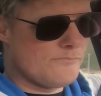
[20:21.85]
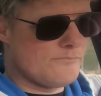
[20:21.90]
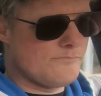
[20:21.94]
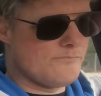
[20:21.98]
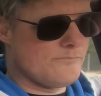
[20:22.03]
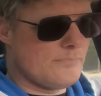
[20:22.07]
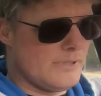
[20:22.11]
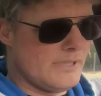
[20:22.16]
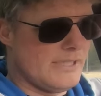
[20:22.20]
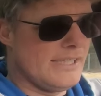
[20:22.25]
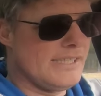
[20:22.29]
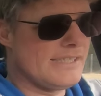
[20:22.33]

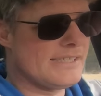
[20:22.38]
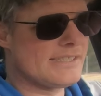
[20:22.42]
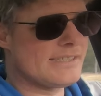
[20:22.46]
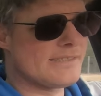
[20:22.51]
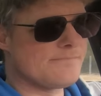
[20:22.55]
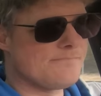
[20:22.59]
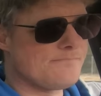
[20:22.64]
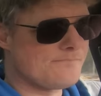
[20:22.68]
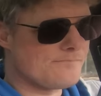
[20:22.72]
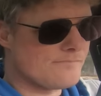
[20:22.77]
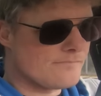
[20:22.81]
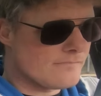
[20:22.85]
complete
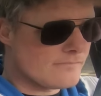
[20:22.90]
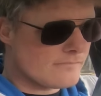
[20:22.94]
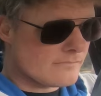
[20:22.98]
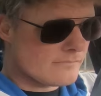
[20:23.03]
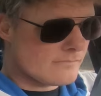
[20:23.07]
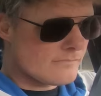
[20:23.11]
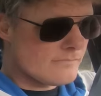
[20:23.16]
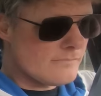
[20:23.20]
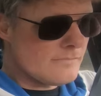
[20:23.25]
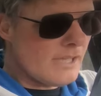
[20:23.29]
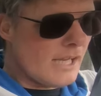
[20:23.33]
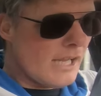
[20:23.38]

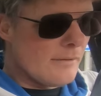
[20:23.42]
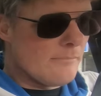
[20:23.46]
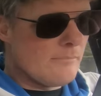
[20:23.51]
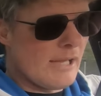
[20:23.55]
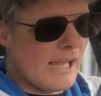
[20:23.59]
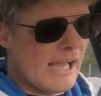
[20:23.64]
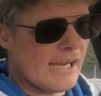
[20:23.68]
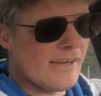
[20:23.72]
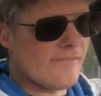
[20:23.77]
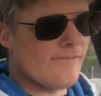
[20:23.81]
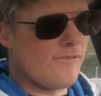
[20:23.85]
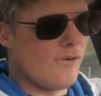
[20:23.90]
a
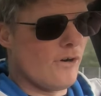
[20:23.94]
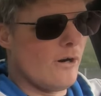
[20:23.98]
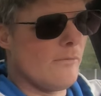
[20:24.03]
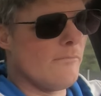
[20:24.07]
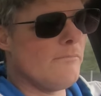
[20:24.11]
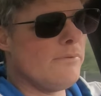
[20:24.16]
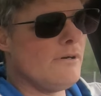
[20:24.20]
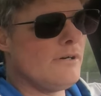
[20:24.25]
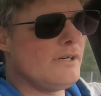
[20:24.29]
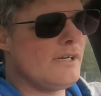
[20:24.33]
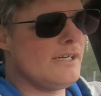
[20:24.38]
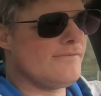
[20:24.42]
black fob
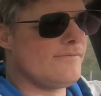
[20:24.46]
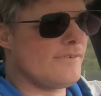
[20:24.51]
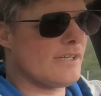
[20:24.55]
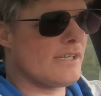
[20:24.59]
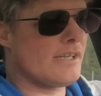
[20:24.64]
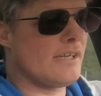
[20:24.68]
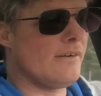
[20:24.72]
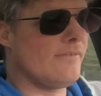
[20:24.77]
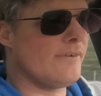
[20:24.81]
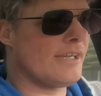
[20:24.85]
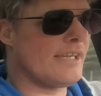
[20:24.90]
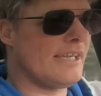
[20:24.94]
of
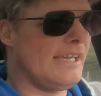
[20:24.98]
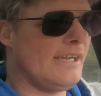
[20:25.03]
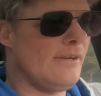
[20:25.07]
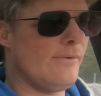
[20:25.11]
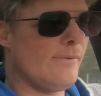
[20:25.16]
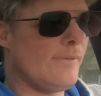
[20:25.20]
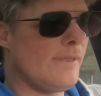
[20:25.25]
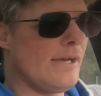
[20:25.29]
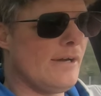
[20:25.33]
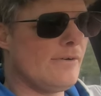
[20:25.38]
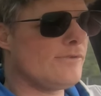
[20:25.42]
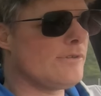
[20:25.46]
a, of a key
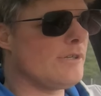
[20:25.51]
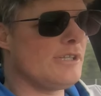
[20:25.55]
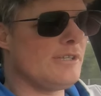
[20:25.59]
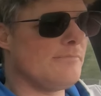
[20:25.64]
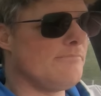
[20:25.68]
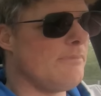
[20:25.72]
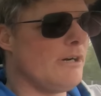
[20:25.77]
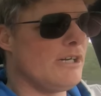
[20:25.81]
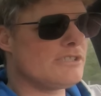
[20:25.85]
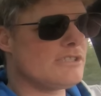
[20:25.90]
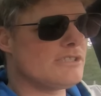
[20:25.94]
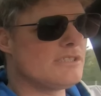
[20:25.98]
without any
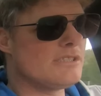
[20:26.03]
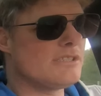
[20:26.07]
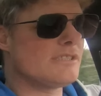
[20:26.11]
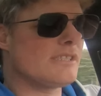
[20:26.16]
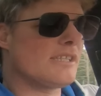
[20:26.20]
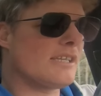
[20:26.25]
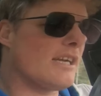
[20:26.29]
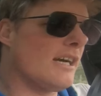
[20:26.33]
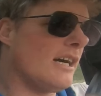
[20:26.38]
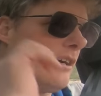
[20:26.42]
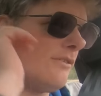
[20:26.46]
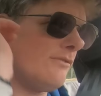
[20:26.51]
buttons. The
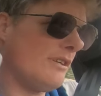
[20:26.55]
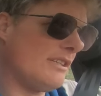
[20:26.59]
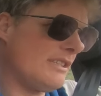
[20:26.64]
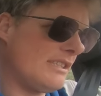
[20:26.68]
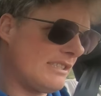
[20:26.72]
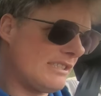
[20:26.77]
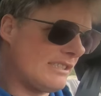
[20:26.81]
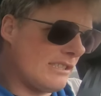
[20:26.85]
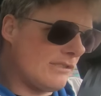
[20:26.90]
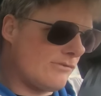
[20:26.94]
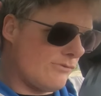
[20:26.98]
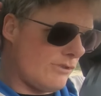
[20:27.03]
car
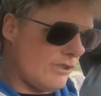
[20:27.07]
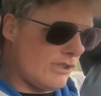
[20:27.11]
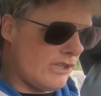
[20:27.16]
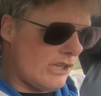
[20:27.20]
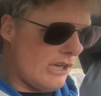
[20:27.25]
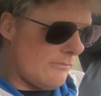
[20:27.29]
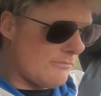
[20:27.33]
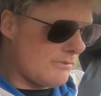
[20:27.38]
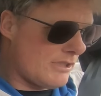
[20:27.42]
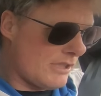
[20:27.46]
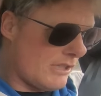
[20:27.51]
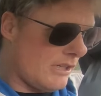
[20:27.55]
registers when it
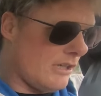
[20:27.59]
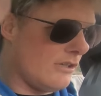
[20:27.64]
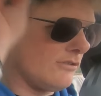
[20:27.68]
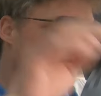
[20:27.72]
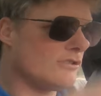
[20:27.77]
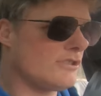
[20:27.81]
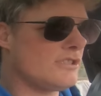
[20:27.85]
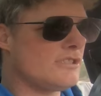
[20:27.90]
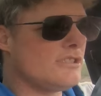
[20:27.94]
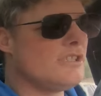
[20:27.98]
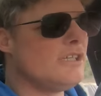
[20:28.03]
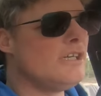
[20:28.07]
comes and
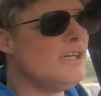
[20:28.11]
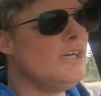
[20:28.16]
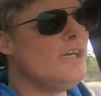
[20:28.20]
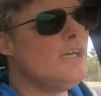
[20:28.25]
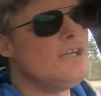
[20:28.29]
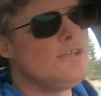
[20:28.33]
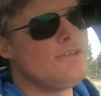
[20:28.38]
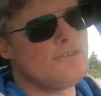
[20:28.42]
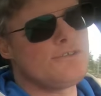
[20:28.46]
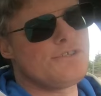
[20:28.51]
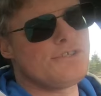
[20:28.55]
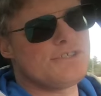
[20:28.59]
goes.
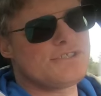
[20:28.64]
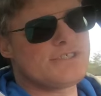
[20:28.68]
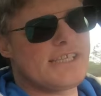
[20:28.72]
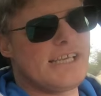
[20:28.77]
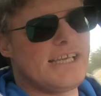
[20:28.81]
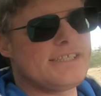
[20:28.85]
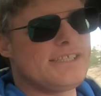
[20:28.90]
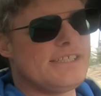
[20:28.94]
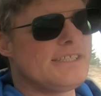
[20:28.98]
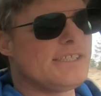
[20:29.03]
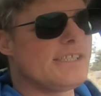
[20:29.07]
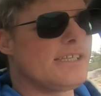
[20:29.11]
You just
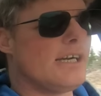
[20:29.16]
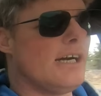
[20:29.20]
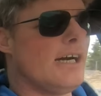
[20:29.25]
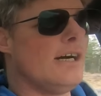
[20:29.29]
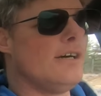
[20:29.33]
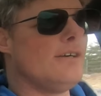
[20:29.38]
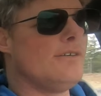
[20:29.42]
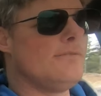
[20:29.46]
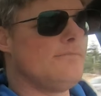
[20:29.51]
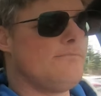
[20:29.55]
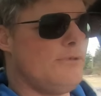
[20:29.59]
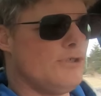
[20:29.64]
get in the
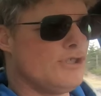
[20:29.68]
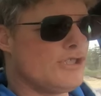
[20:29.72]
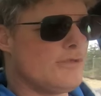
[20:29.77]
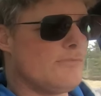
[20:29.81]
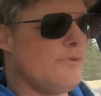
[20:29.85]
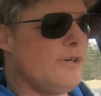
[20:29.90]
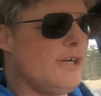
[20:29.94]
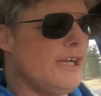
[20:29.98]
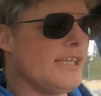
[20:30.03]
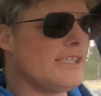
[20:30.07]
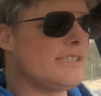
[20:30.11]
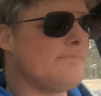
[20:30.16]
car, push
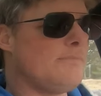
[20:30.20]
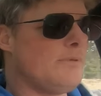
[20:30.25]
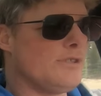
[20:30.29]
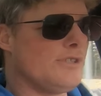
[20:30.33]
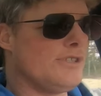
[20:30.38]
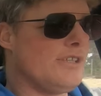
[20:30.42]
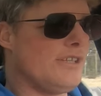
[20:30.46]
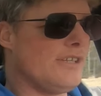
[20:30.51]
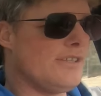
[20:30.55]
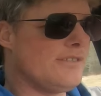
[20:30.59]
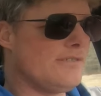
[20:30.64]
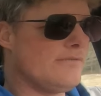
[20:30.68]
brakes, put
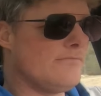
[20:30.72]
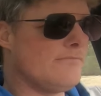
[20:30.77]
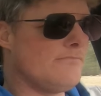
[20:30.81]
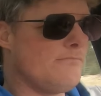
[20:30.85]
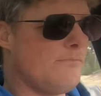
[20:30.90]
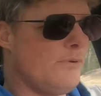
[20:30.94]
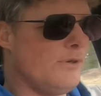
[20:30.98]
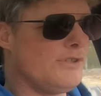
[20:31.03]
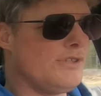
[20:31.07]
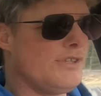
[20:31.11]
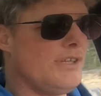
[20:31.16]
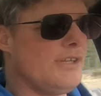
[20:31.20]
it in,
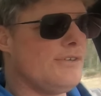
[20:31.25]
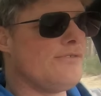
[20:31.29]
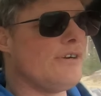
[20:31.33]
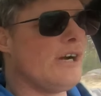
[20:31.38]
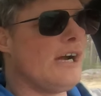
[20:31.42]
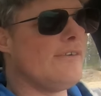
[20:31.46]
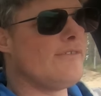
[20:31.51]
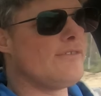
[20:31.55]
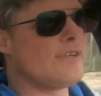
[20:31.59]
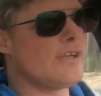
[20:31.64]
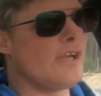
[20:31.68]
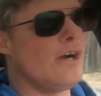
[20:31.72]
put it in
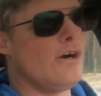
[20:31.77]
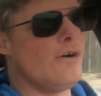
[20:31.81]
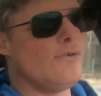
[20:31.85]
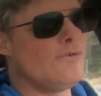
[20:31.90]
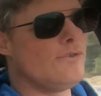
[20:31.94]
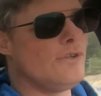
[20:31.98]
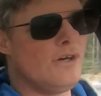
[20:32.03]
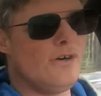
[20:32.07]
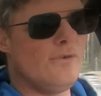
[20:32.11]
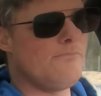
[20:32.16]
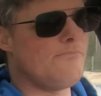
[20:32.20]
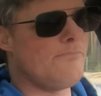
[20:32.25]
drive, and go.
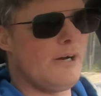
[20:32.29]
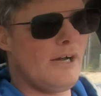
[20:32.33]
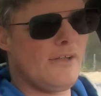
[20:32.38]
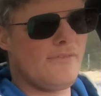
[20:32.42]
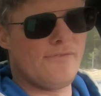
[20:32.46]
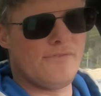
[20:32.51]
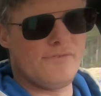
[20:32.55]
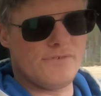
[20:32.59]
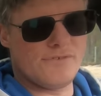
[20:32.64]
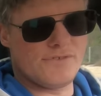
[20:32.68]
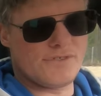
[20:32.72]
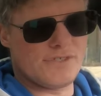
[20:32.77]
No
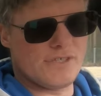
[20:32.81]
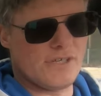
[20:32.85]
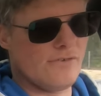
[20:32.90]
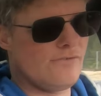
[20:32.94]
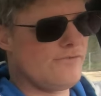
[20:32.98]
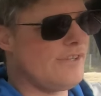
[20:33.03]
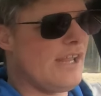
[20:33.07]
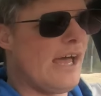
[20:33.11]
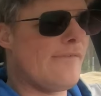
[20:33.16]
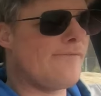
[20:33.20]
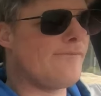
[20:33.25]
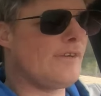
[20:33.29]
buttons, no
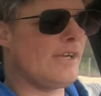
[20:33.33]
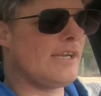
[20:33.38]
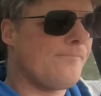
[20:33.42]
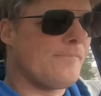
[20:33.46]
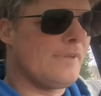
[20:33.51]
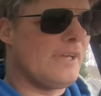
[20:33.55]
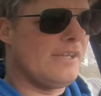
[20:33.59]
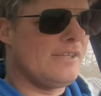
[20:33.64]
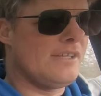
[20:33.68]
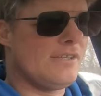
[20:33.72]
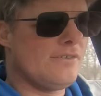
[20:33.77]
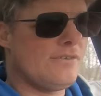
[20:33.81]
nothing.
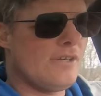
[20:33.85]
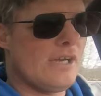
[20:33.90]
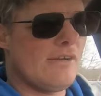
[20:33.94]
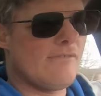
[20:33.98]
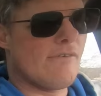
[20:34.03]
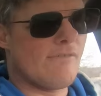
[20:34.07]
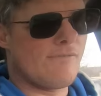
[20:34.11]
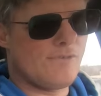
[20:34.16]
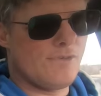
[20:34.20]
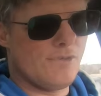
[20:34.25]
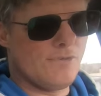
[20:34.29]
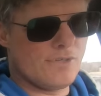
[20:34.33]
And then you have
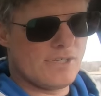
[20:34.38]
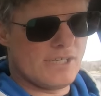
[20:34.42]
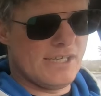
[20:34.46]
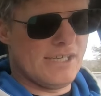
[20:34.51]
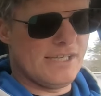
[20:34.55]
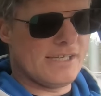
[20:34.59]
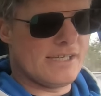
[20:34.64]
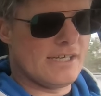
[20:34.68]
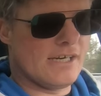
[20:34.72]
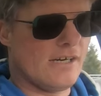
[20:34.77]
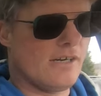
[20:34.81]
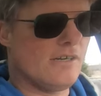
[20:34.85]
a few
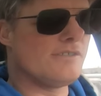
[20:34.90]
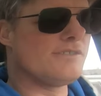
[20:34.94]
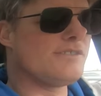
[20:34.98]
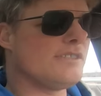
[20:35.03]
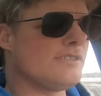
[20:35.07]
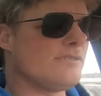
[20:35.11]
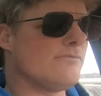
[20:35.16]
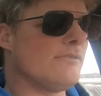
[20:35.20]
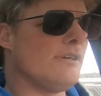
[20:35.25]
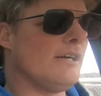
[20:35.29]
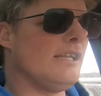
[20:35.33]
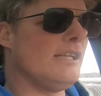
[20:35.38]
key cards
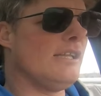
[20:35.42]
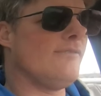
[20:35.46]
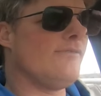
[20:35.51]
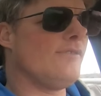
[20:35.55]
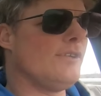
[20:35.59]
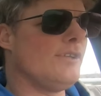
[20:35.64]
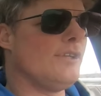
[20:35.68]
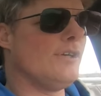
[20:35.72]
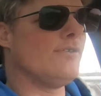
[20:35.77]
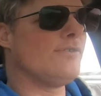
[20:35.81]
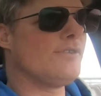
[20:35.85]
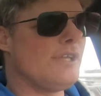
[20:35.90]
as well if you
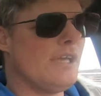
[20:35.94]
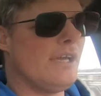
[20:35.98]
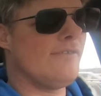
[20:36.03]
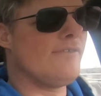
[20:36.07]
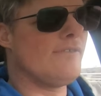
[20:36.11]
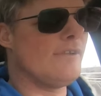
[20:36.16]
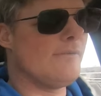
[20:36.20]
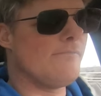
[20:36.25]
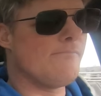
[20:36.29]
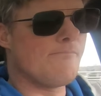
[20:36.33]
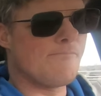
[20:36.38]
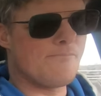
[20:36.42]
don't
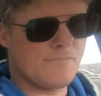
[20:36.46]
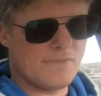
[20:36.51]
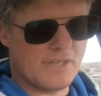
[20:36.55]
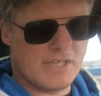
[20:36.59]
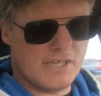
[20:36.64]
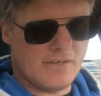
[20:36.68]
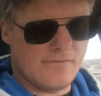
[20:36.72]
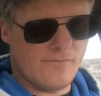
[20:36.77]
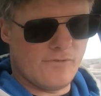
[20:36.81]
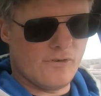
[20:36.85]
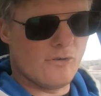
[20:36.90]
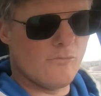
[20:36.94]
have the
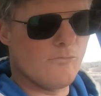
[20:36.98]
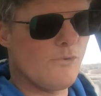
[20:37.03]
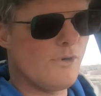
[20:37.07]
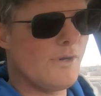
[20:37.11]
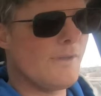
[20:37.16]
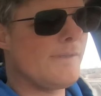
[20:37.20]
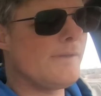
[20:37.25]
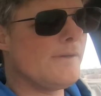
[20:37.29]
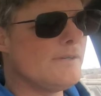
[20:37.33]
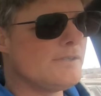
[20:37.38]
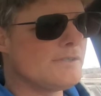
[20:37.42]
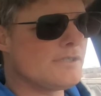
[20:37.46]
key fob
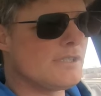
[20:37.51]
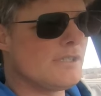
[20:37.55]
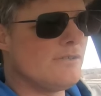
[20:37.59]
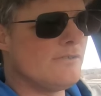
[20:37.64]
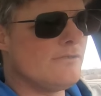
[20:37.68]
with you. So